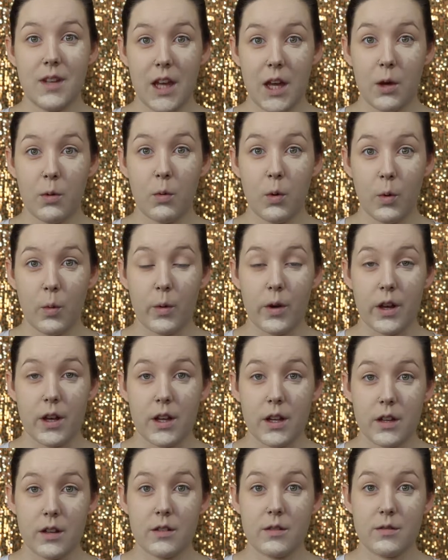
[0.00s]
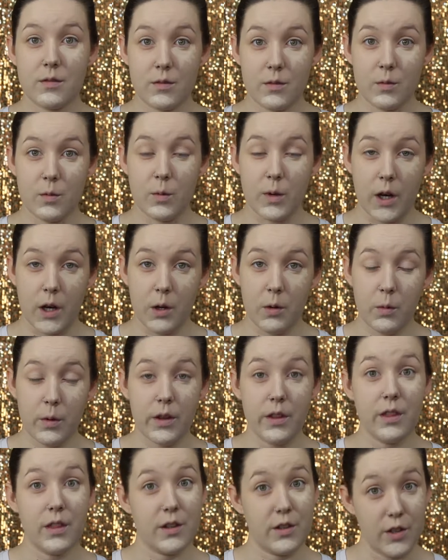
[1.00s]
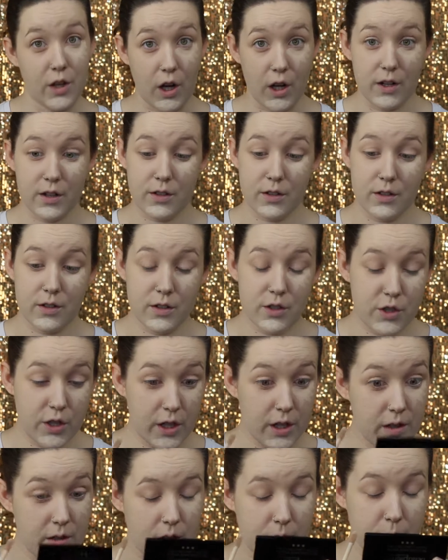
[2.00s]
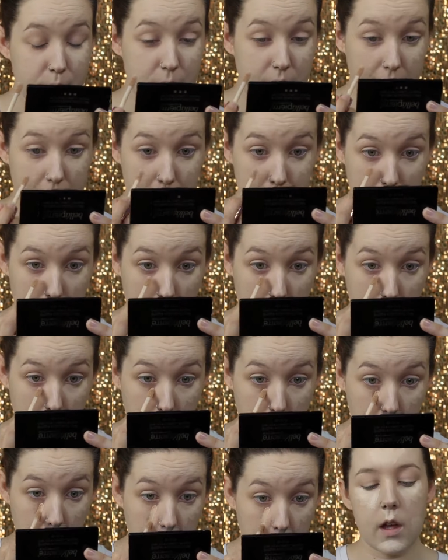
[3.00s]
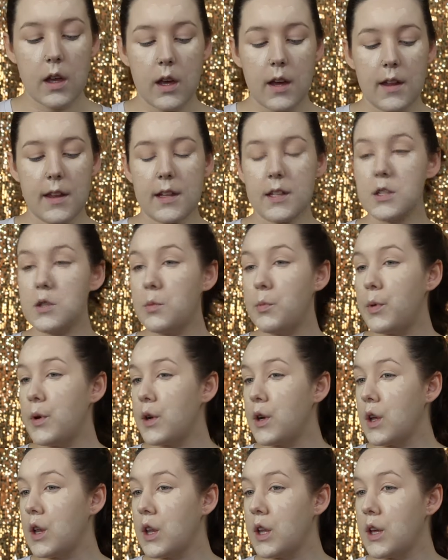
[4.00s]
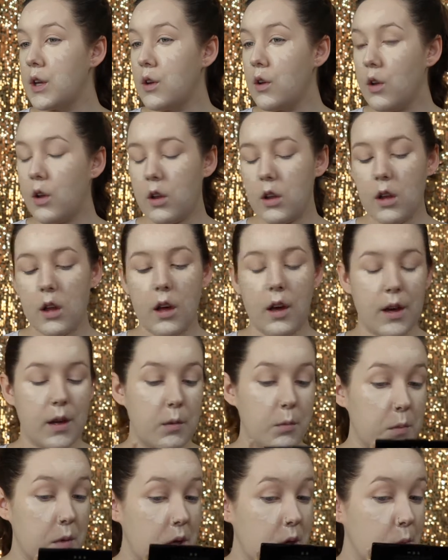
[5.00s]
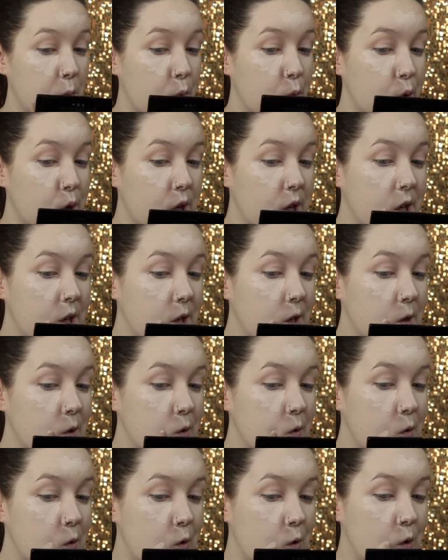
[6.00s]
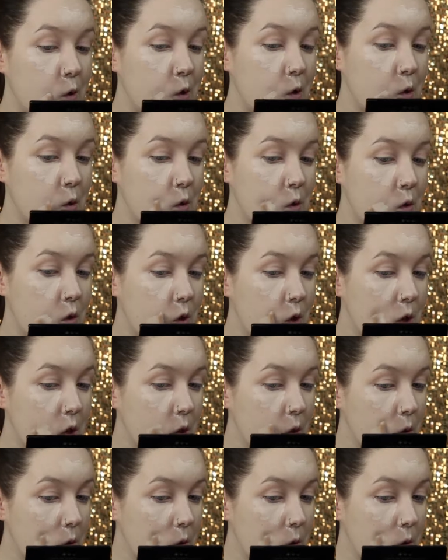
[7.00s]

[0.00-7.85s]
it will work well with the Tarte Shape Tape. I like to put a little on my breakouts too, so